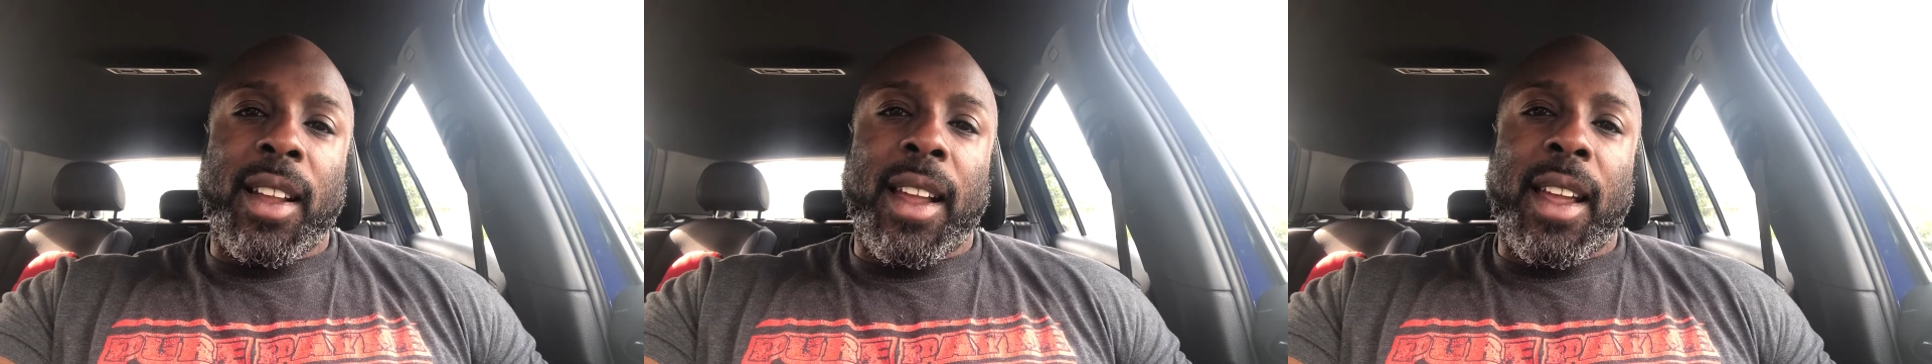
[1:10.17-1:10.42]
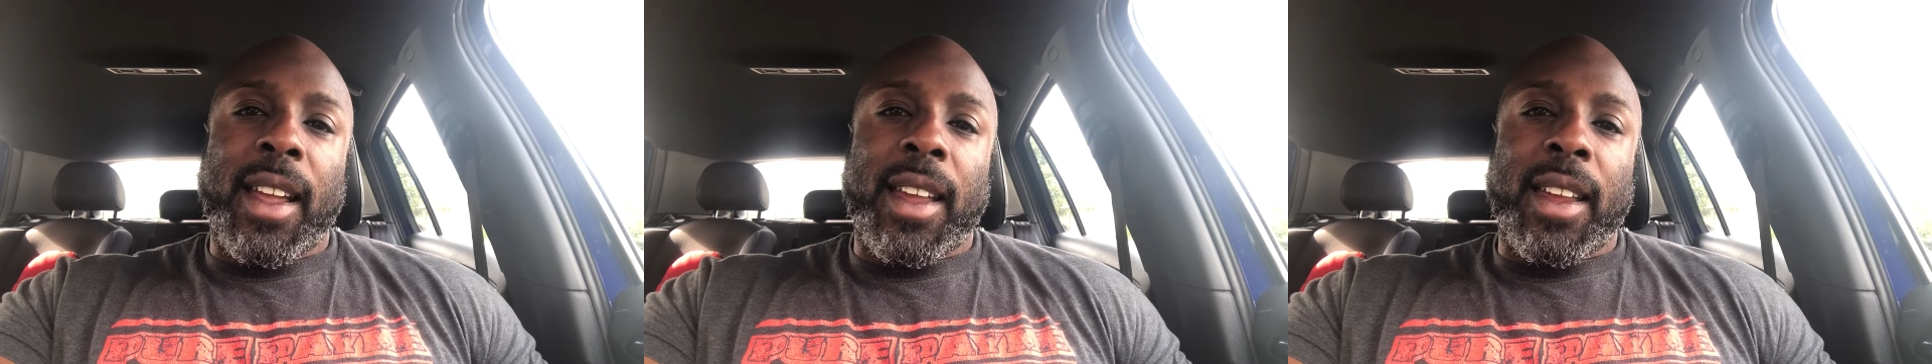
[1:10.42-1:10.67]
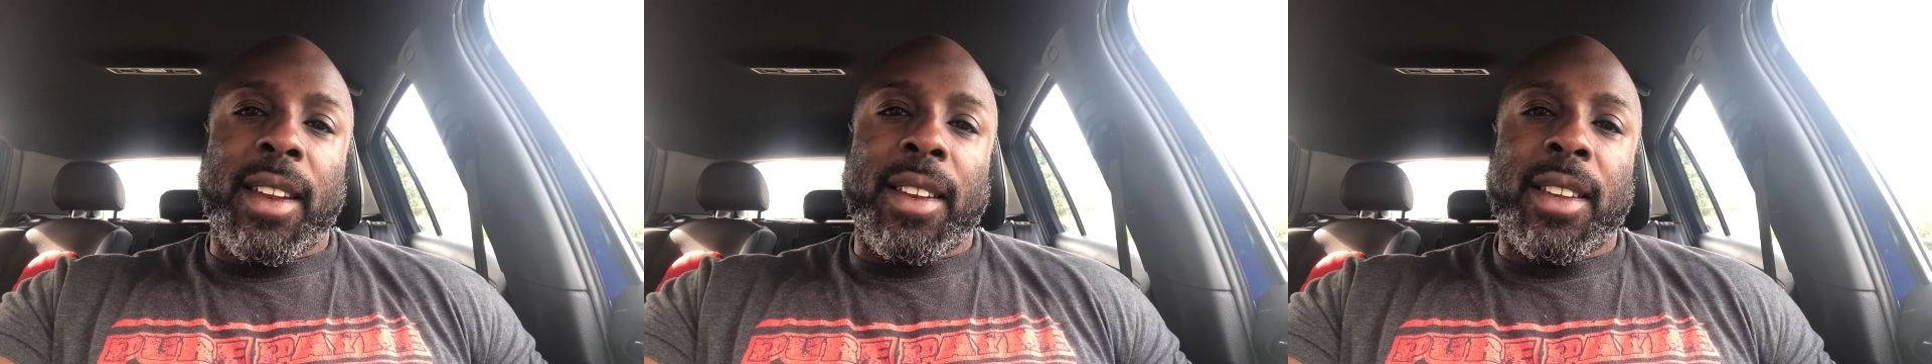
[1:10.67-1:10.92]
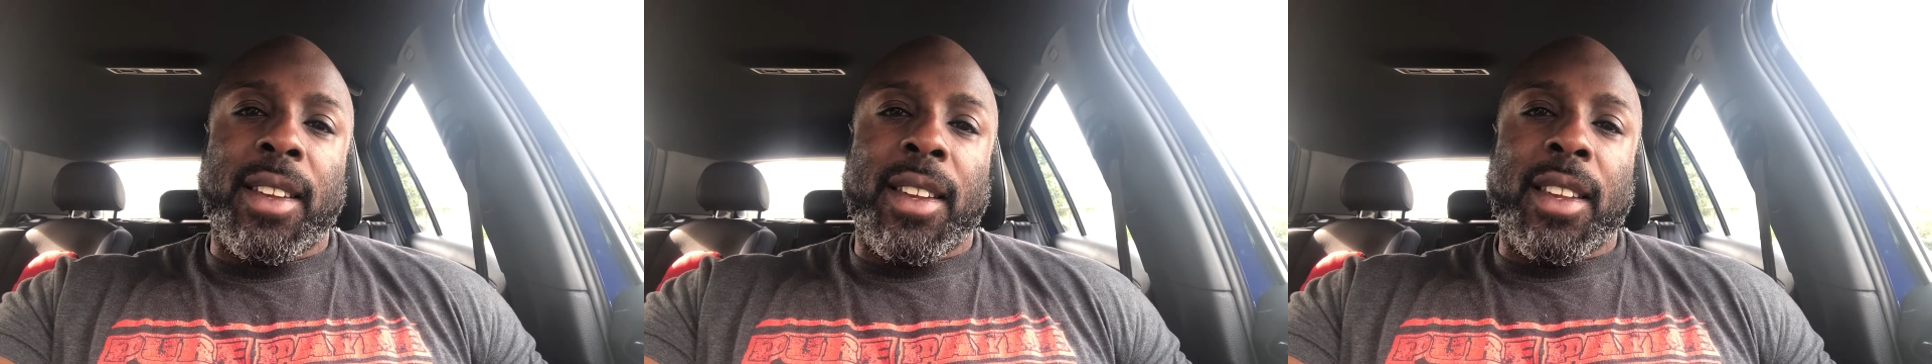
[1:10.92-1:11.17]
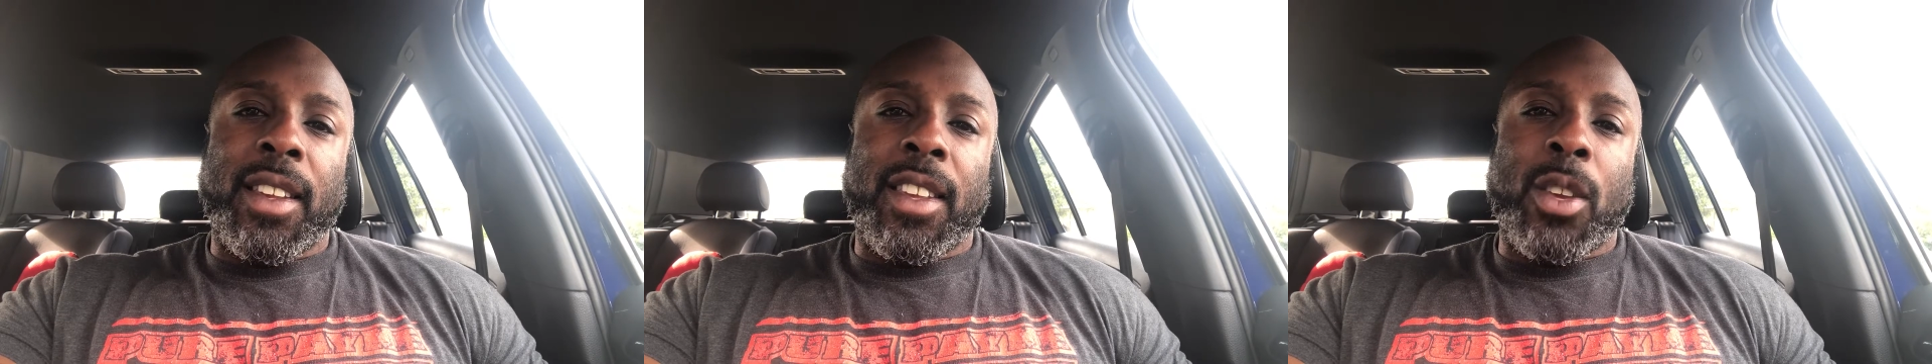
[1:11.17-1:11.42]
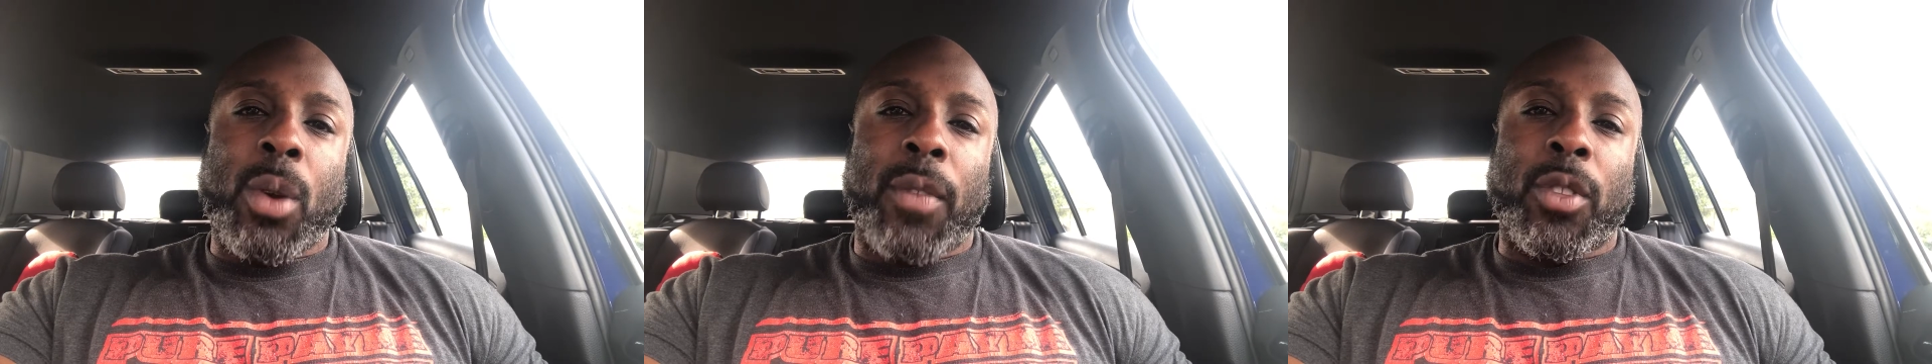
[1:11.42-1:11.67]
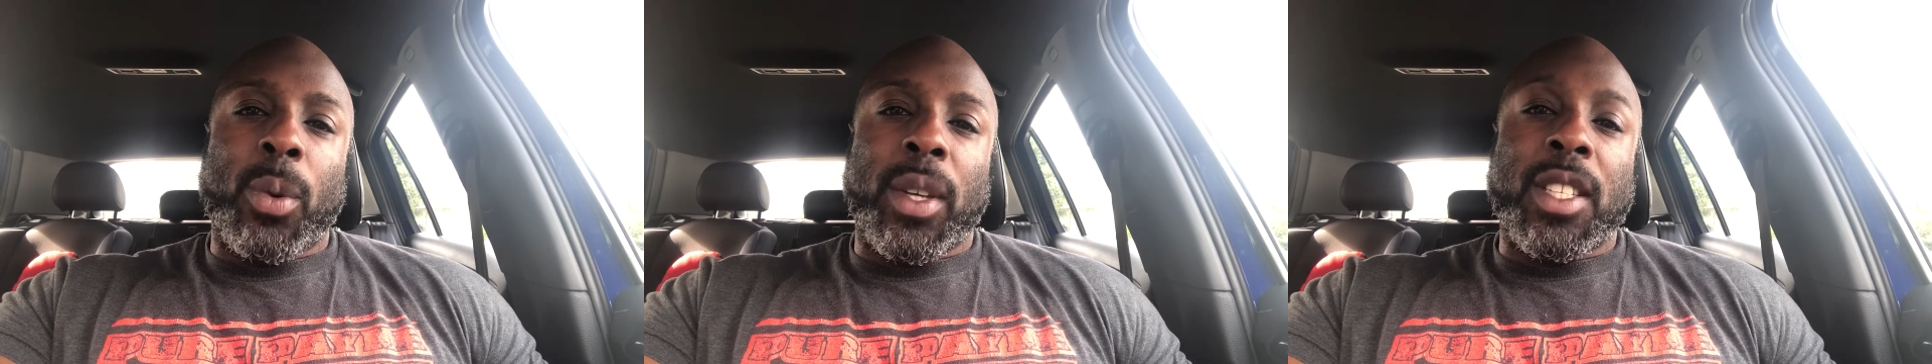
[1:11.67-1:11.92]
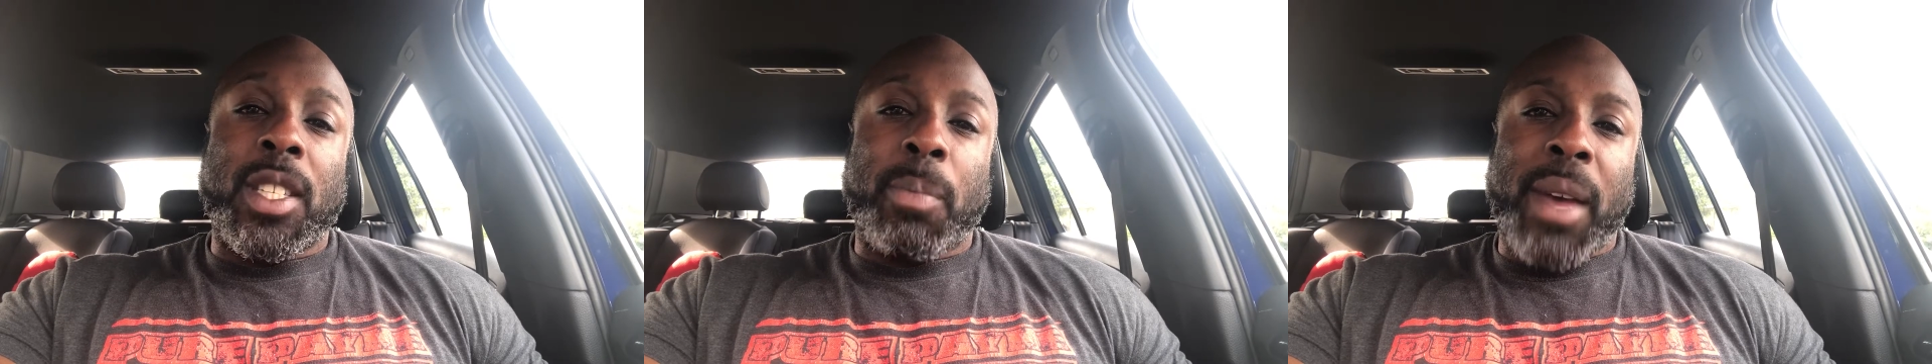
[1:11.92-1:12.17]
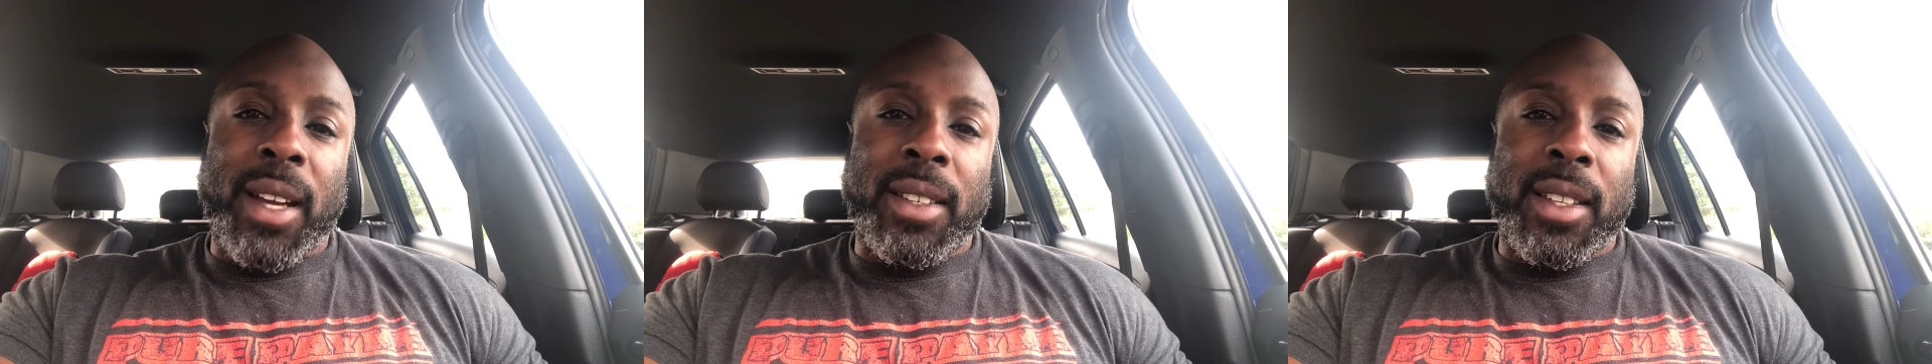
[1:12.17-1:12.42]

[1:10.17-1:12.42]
and you have to expect